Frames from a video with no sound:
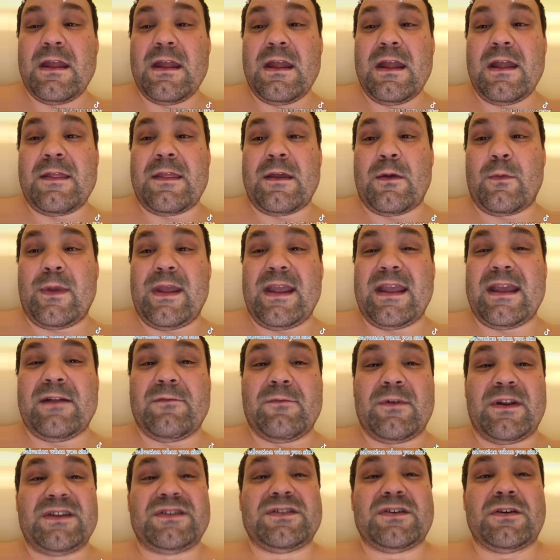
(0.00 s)
that we can
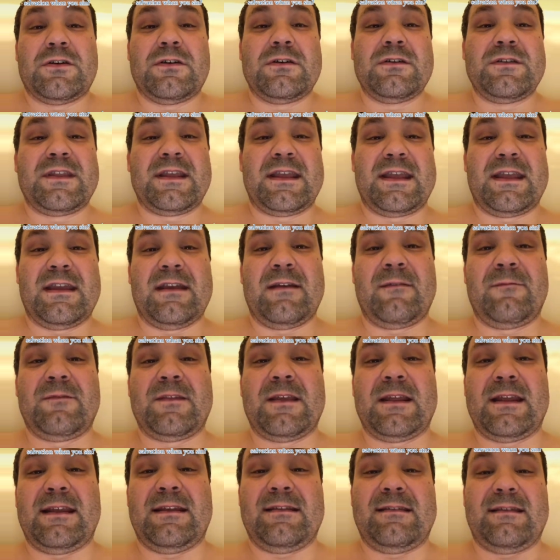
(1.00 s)
return the gift
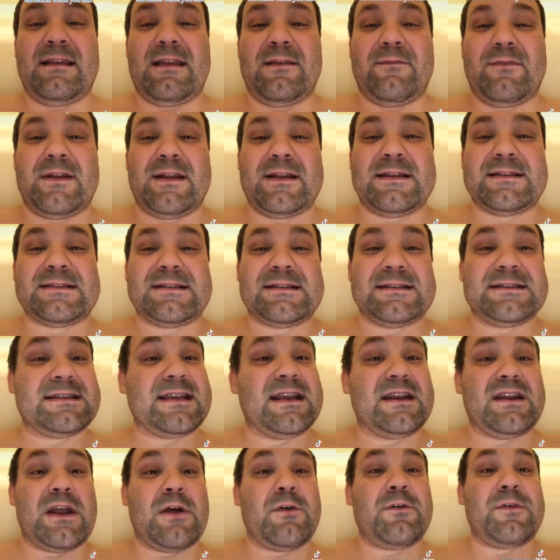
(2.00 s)
that he's given us and
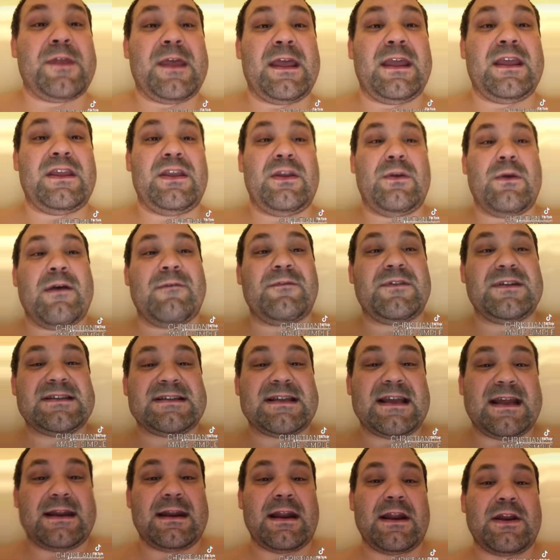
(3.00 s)
say, no, thank you, I've
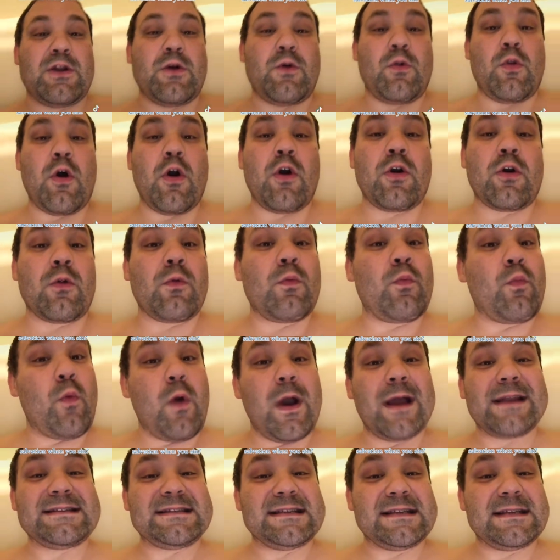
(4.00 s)
decided I no longer
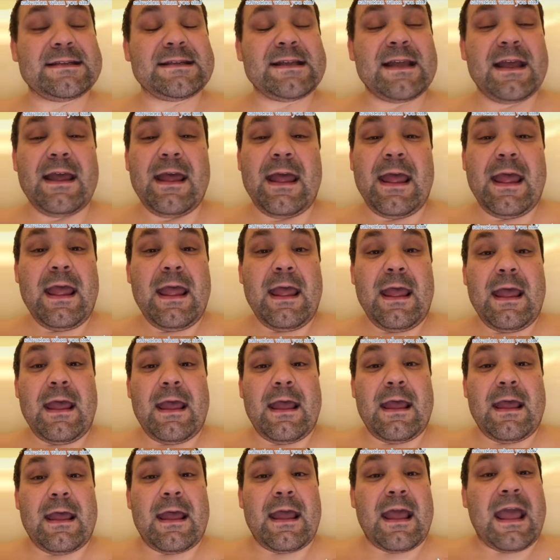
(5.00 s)
want it.
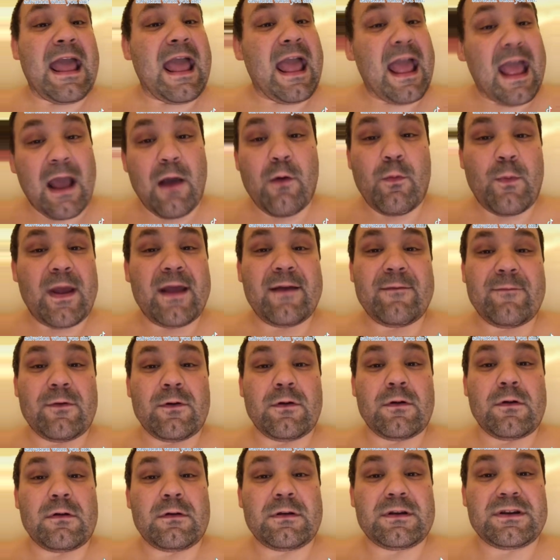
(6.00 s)

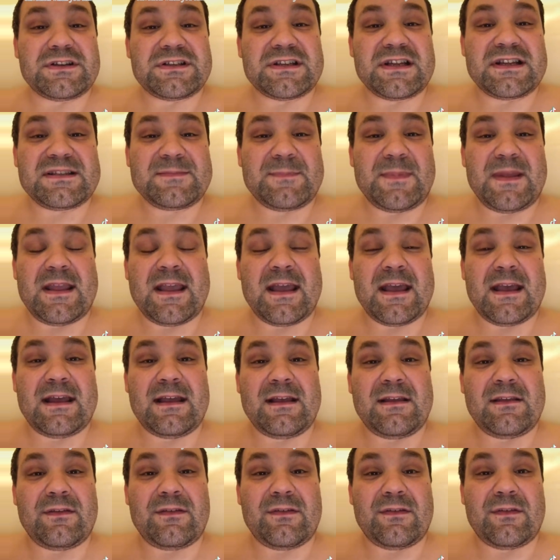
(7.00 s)
However, just
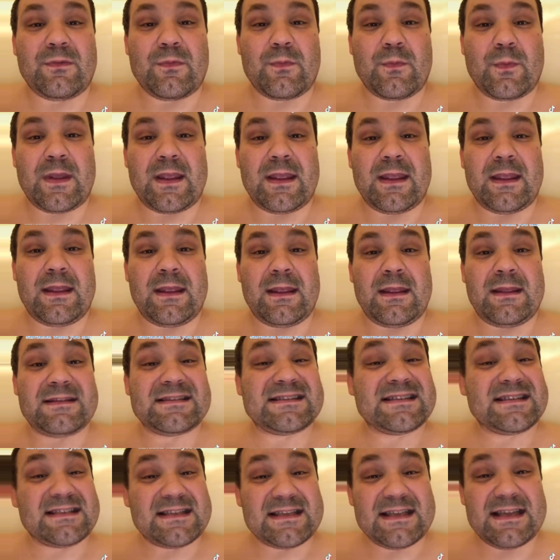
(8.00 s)
because we
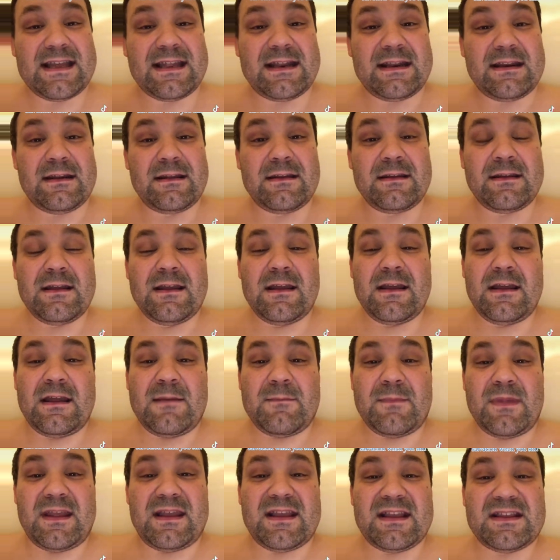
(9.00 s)
sin,
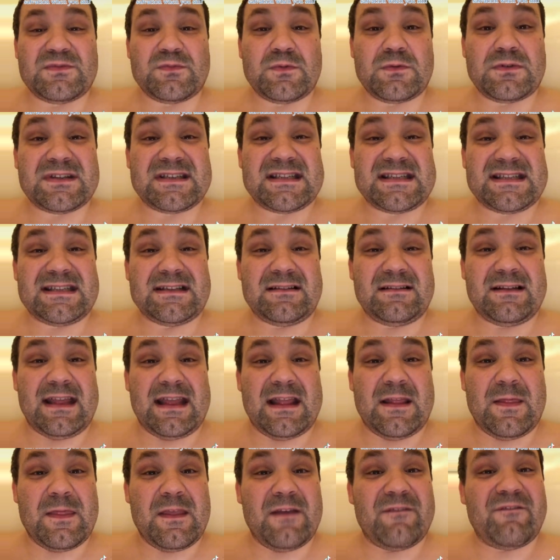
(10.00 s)
because we're still
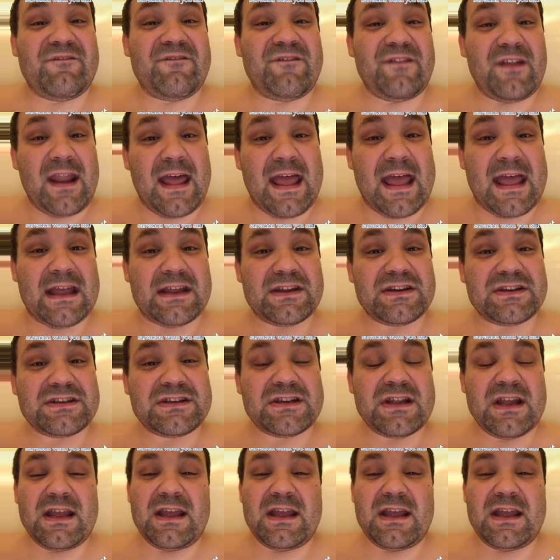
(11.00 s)
in the flesh,